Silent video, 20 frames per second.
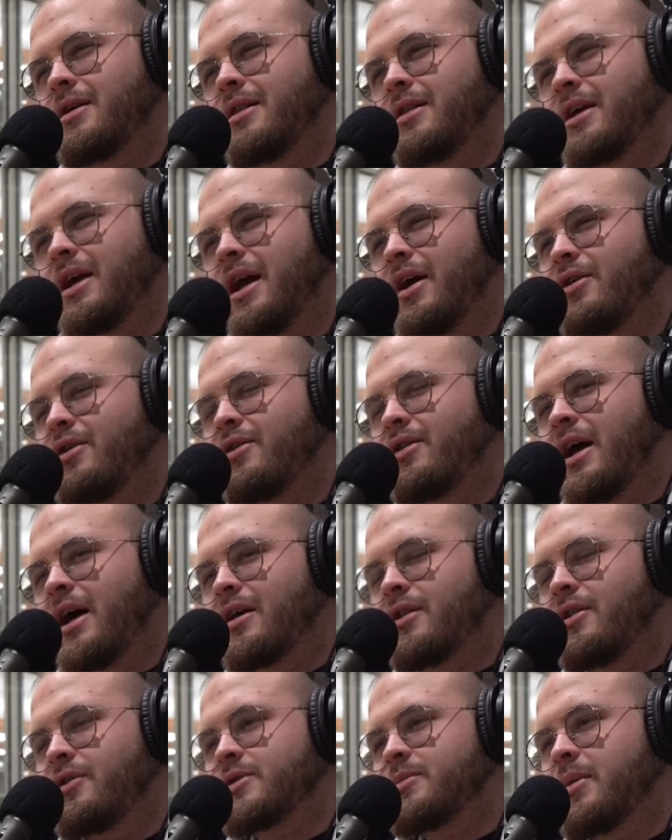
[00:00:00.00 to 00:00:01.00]
Like, how are you that
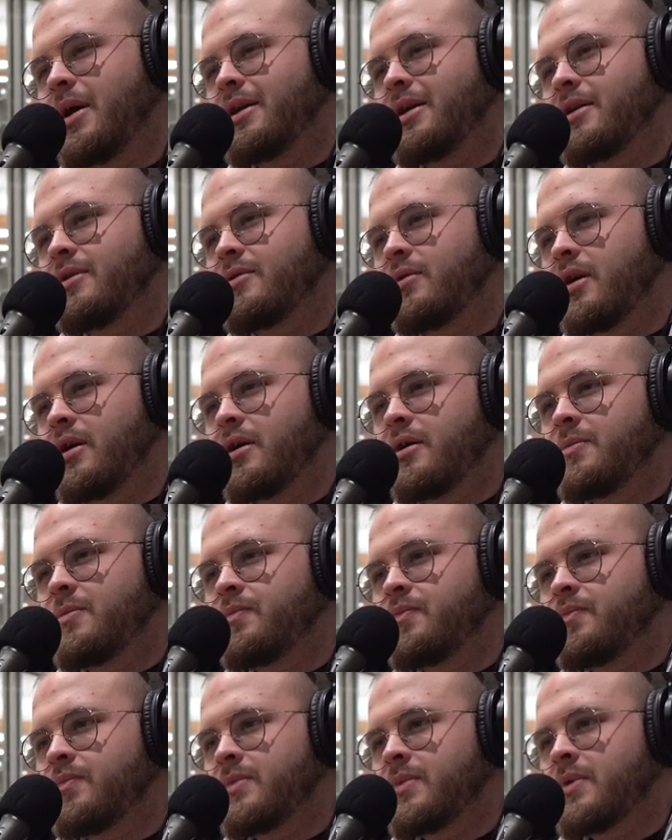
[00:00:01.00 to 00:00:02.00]
close-minded, right?
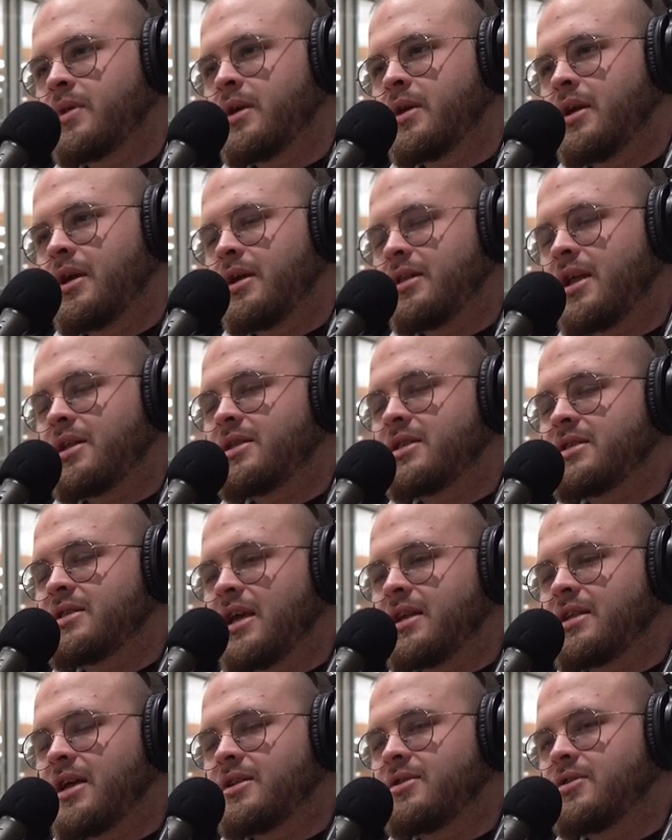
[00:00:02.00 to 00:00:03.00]
Not to
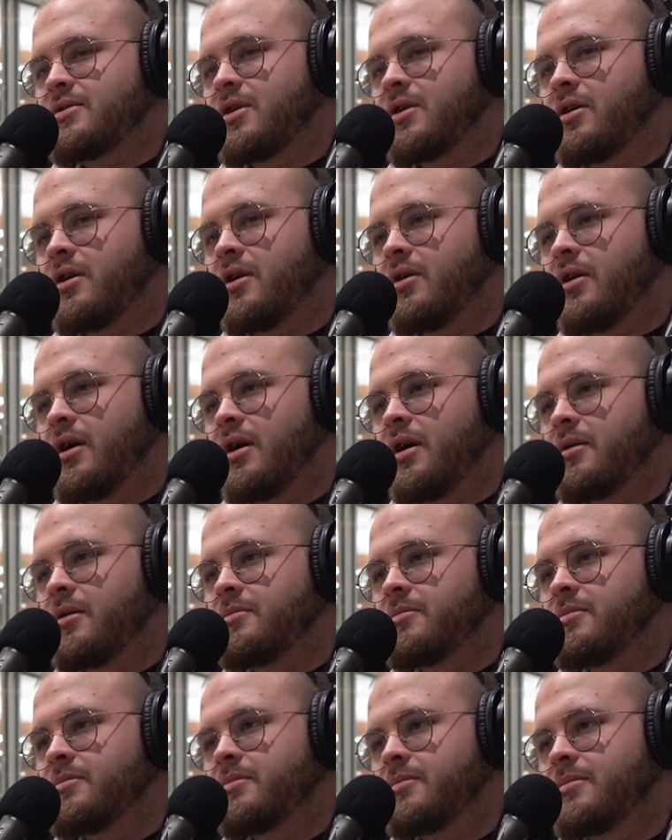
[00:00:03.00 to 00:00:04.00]
say tattoos aren't haram.